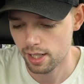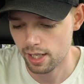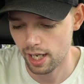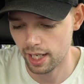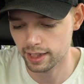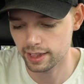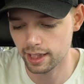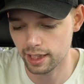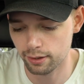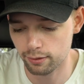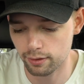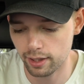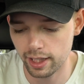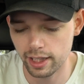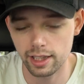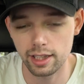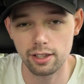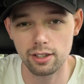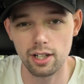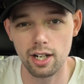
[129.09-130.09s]
I did it
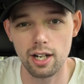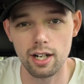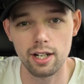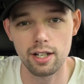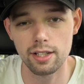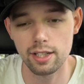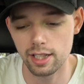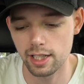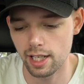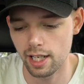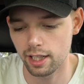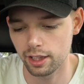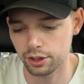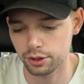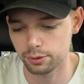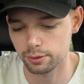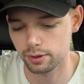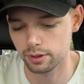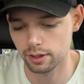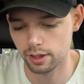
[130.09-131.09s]
right here on the
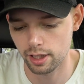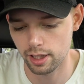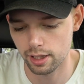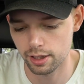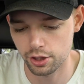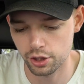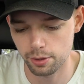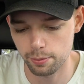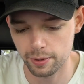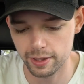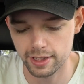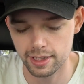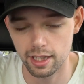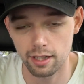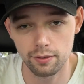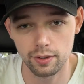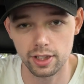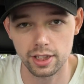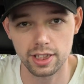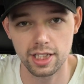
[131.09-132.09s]
actual Jeep
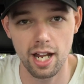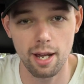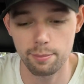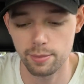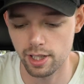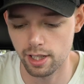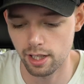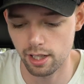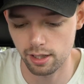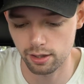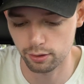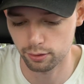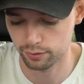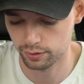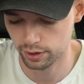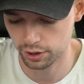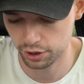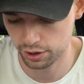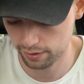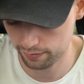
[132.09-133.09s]
itself. I just kept it on
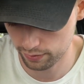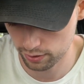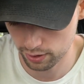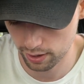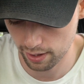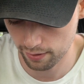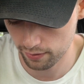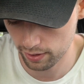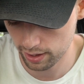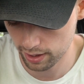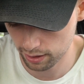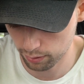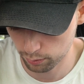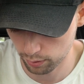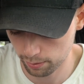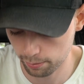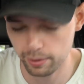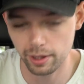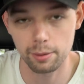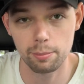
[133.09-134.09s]
over the shifter and everything,
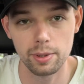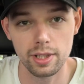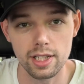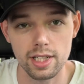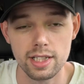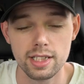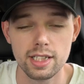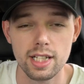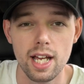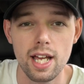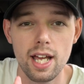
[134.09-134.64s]
one big piece,